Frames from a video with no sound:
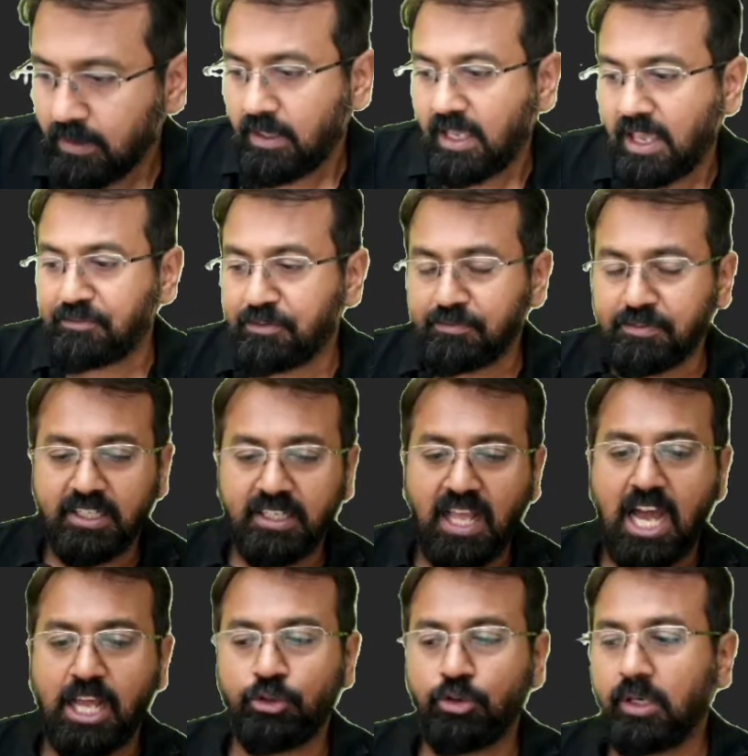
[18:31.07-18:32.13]
Everyone,
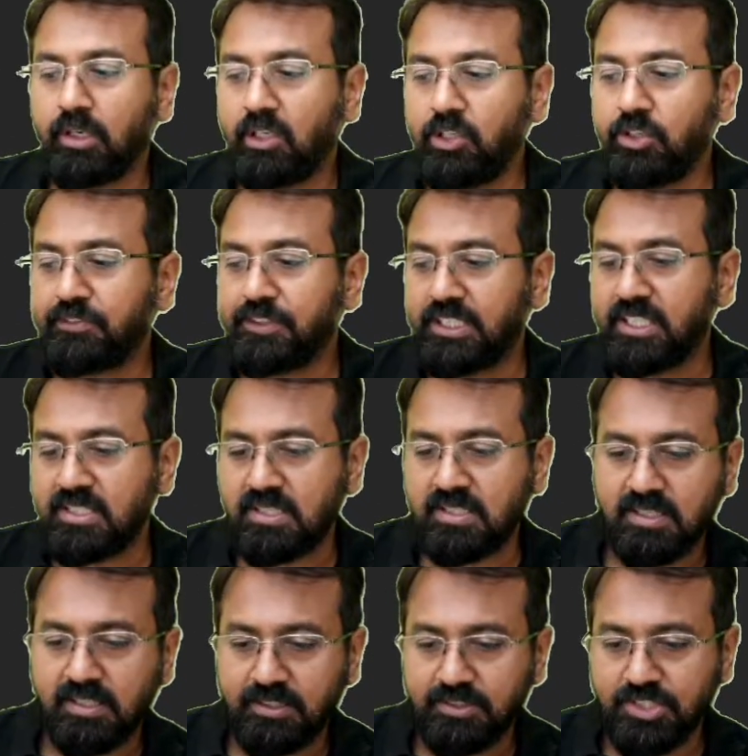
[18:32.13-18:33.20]
are you all clear with this?
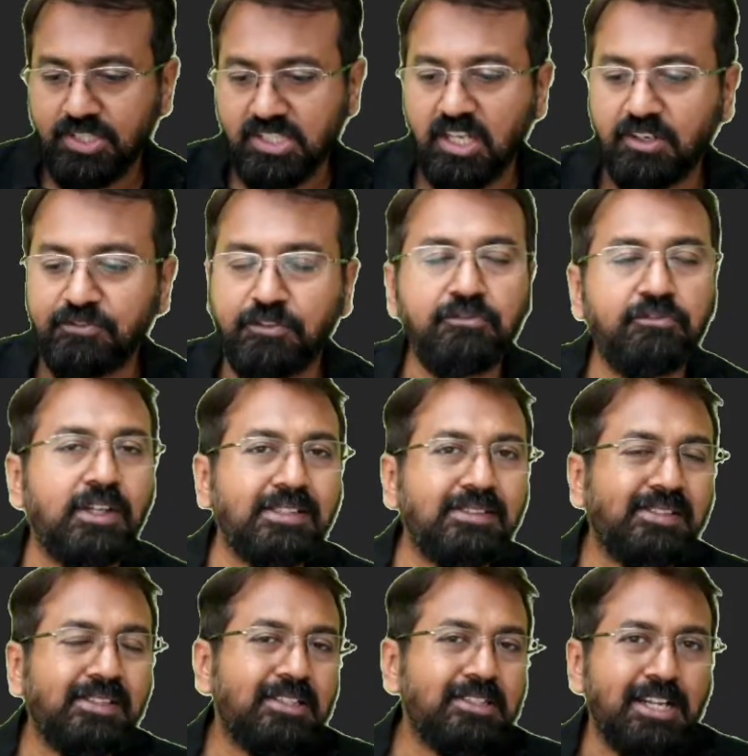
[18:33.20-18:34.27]
Just confirm once
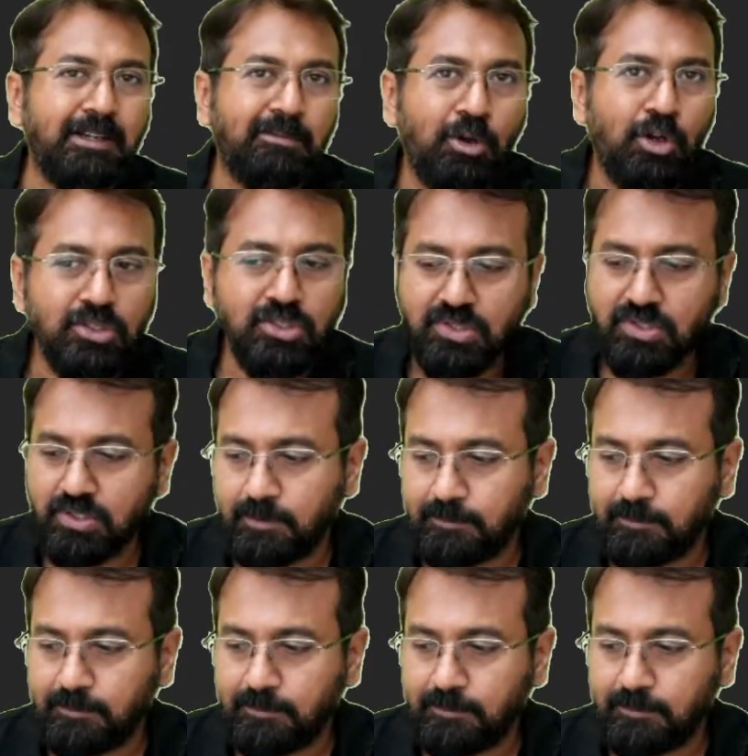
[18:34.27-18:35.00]
in the chat box.